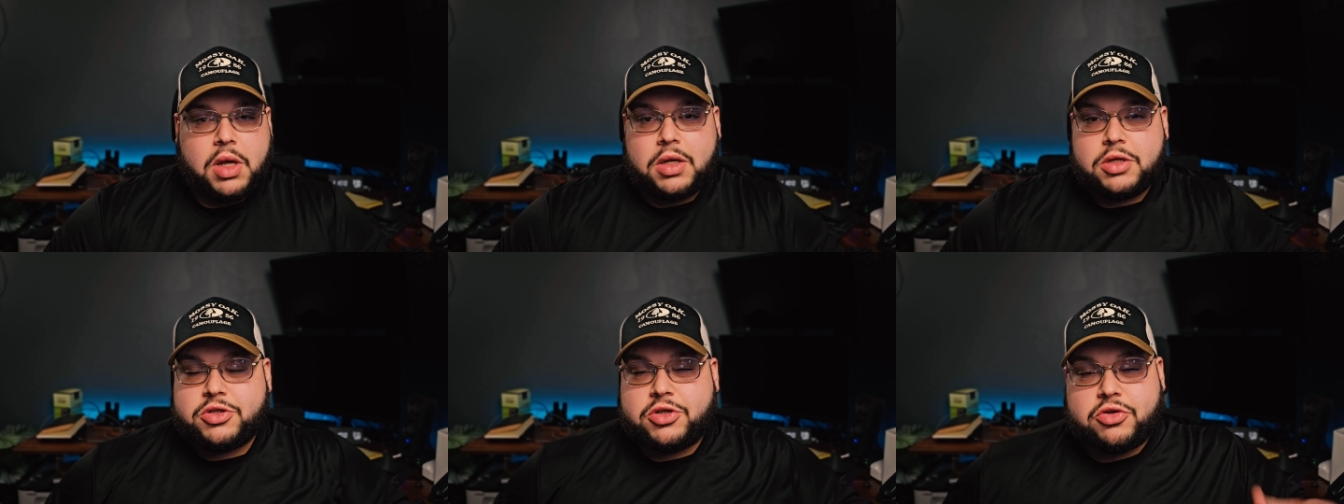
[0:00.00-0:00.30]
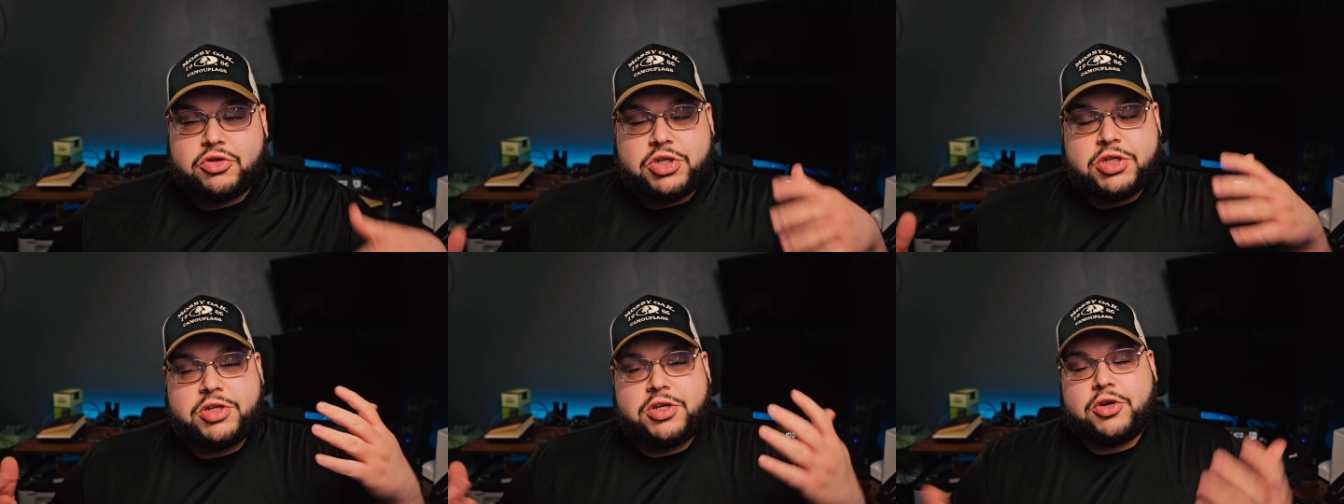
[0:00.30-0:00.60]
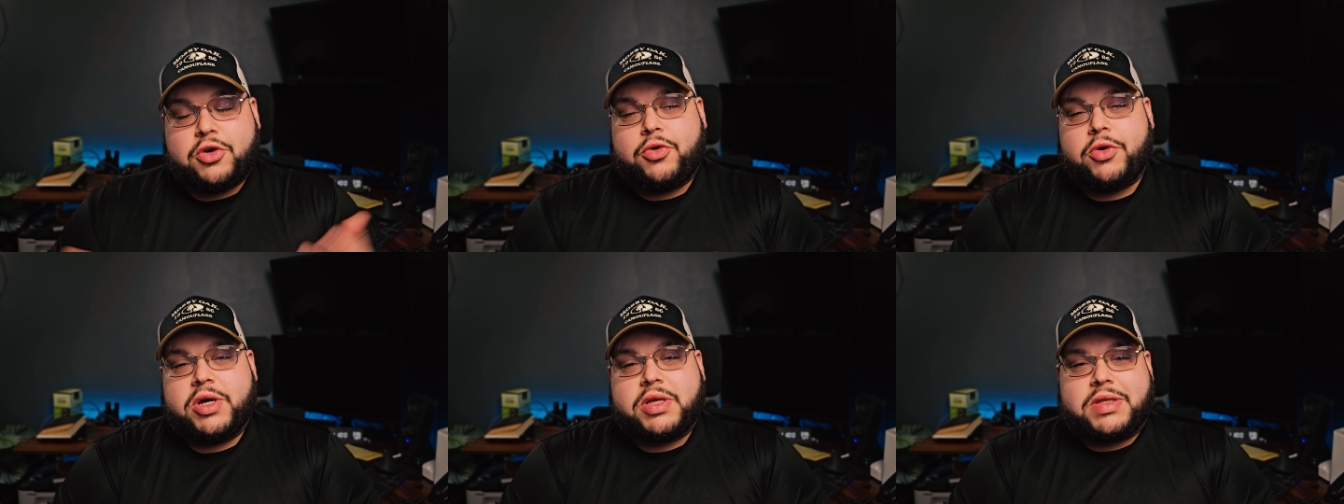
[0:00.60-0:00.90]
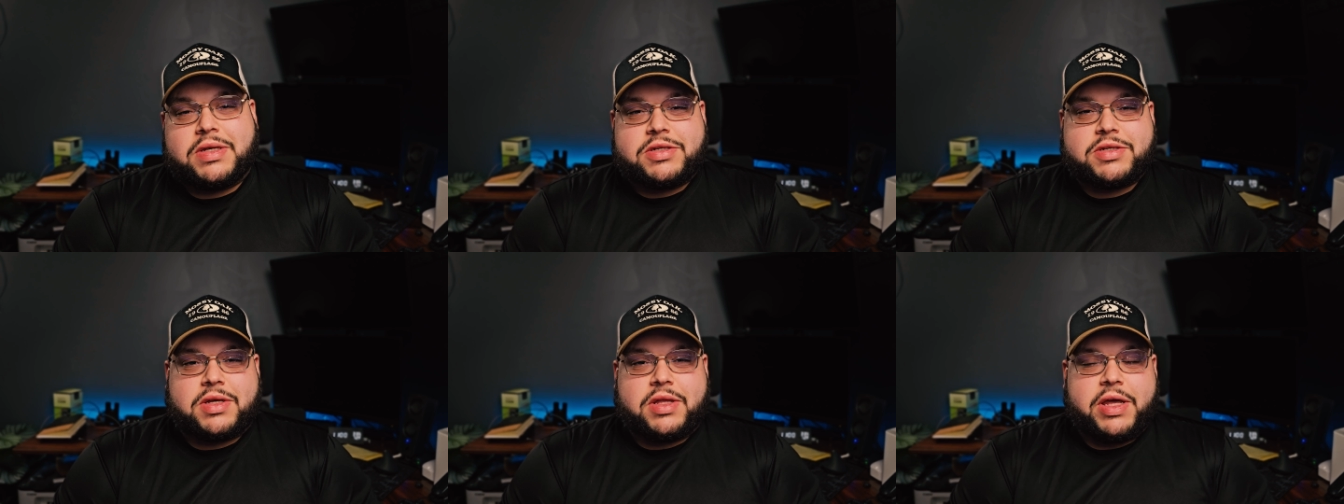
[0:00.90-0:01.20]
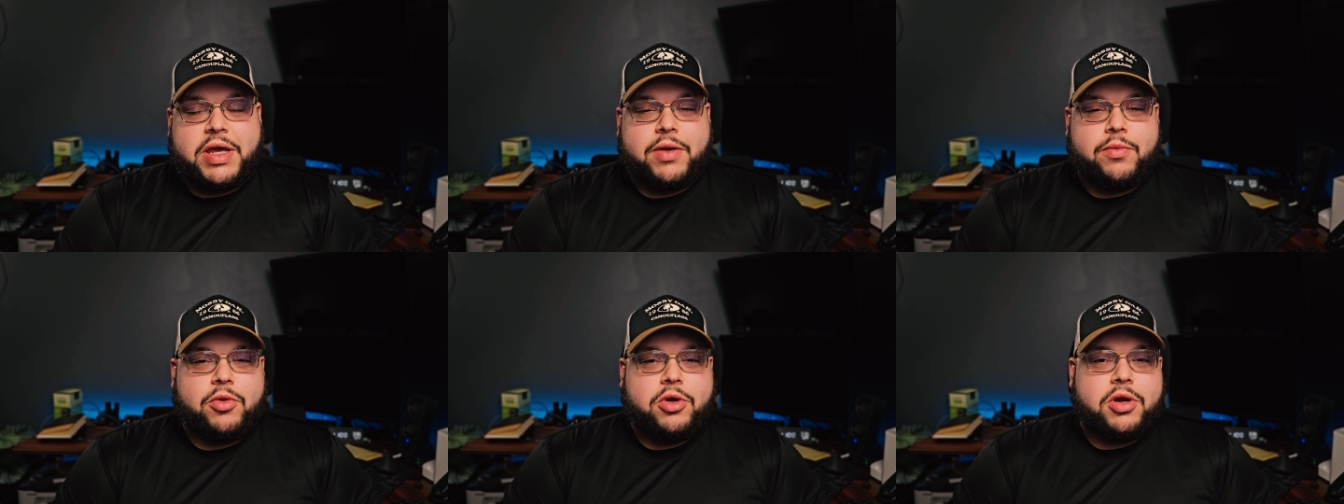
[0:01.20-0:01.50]
So just a quick
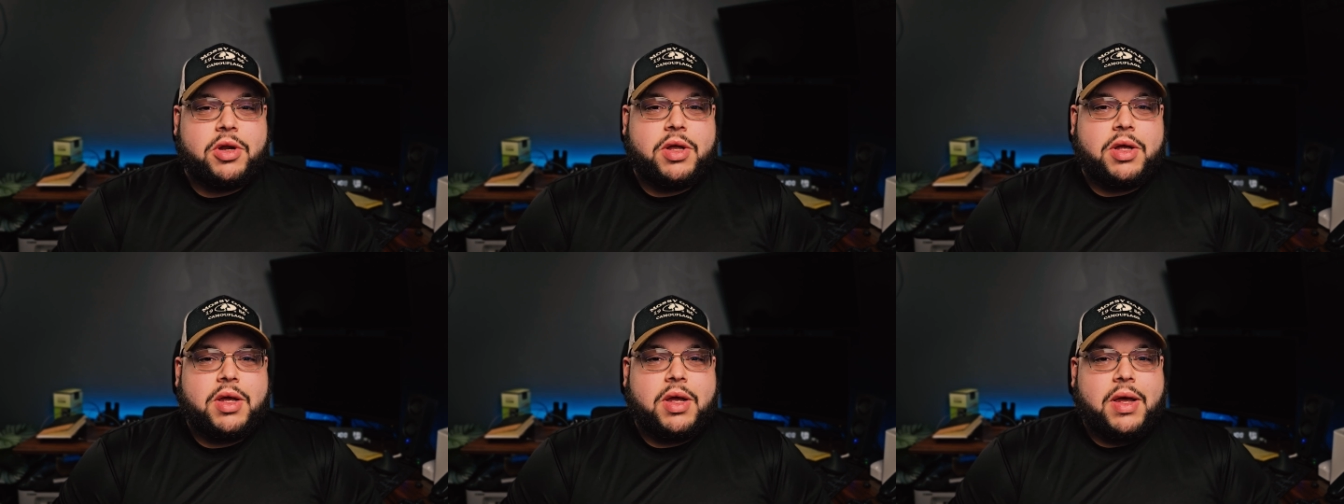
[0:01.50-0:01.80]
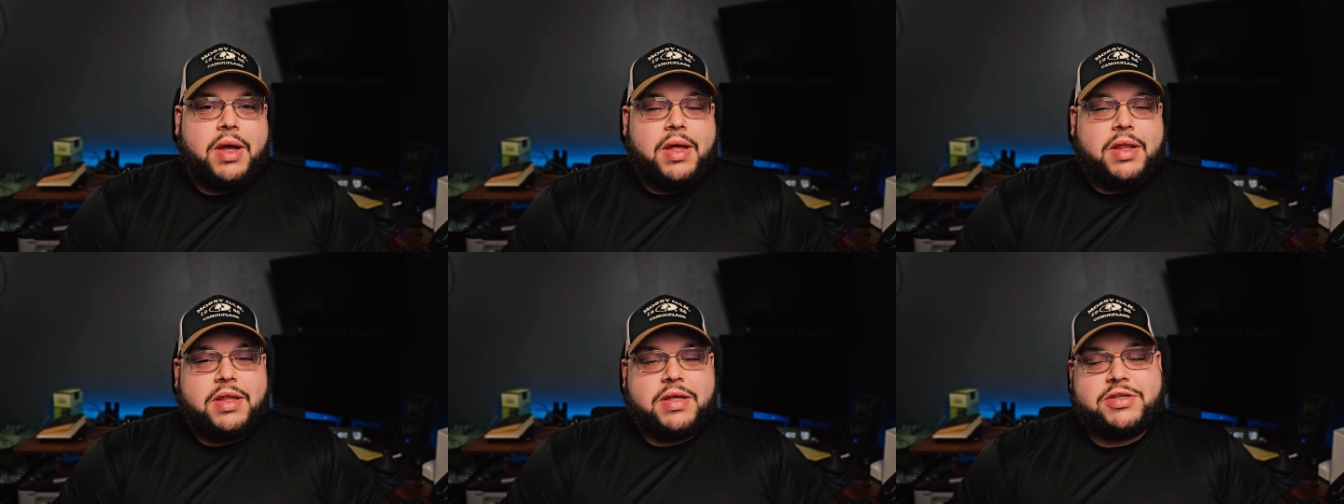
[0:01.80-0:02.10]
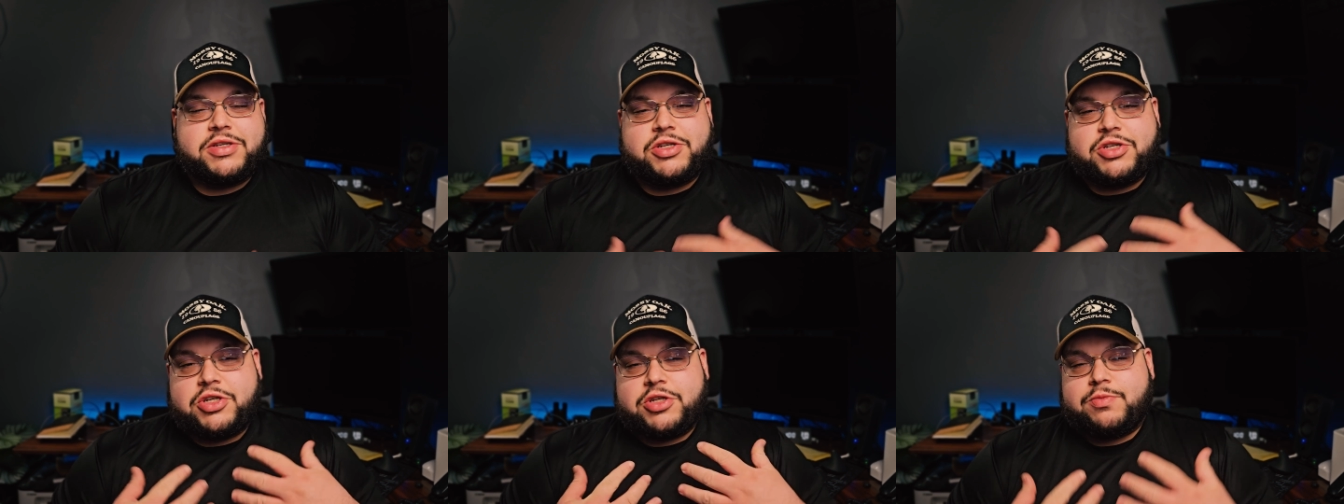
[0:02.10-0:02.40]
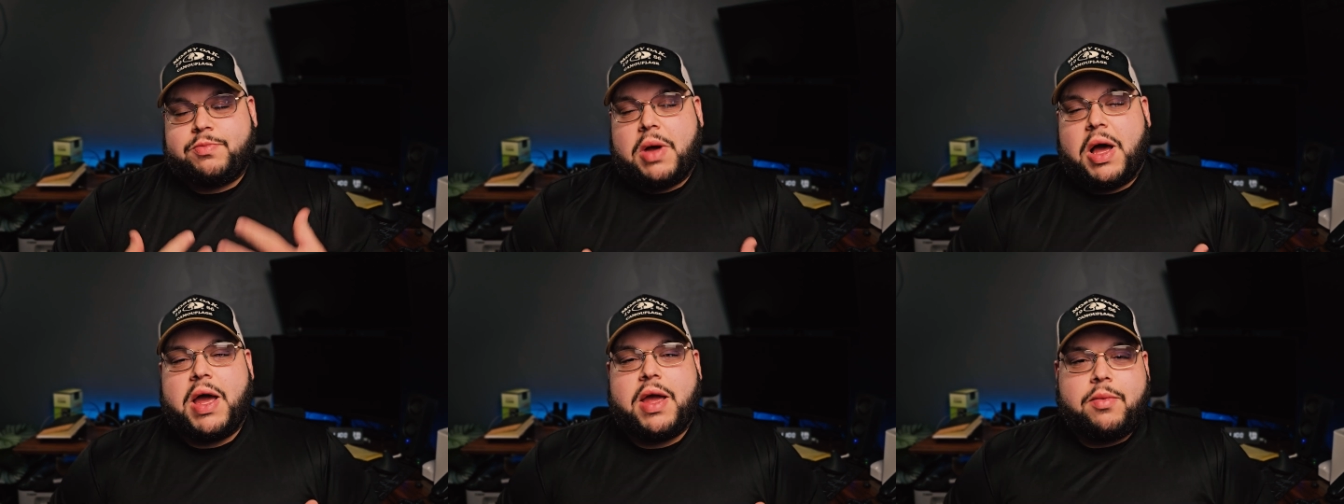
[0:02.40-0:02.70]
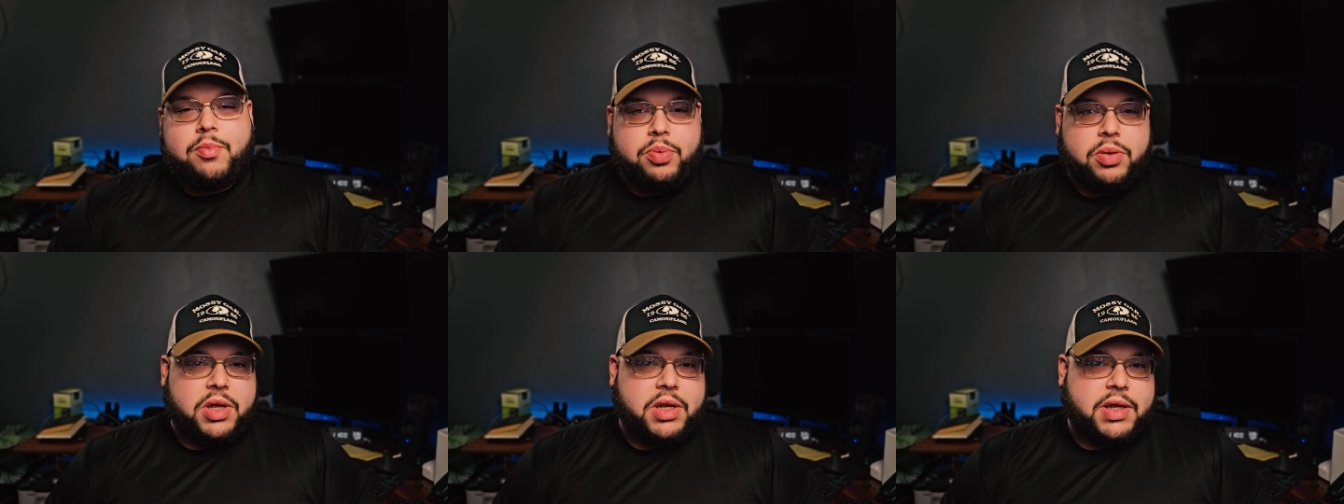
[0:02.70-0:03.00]
disclaimer, this is just my
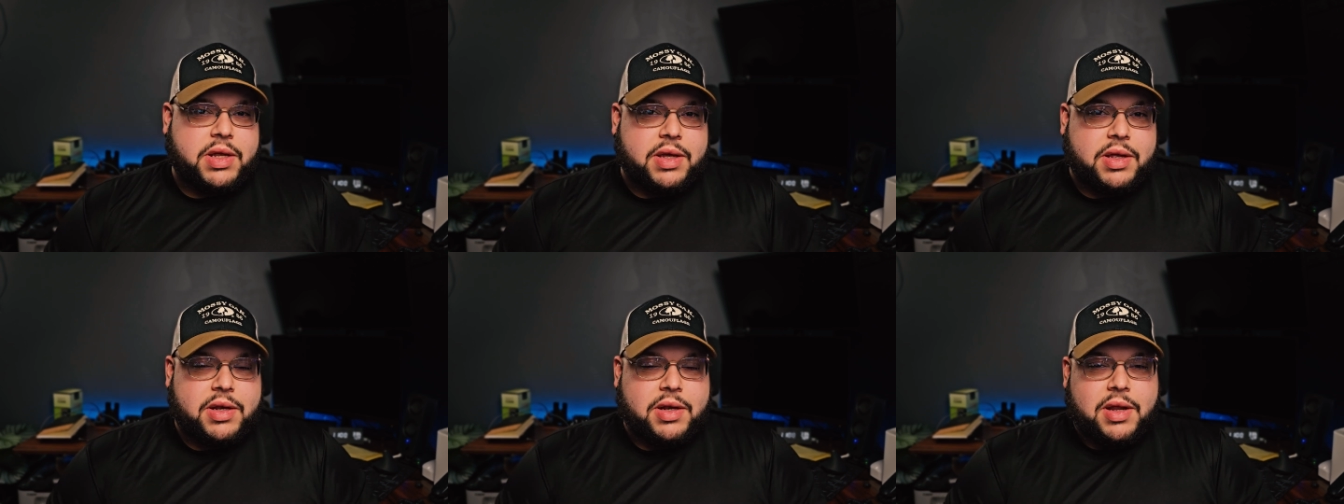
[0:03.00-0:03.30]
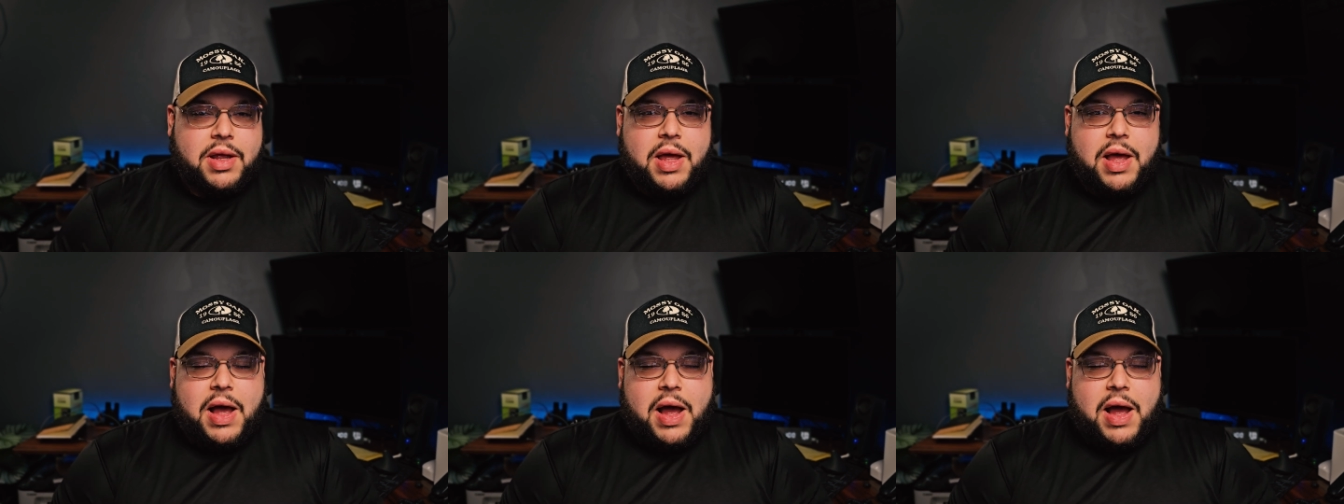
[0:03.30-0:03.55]
opinion.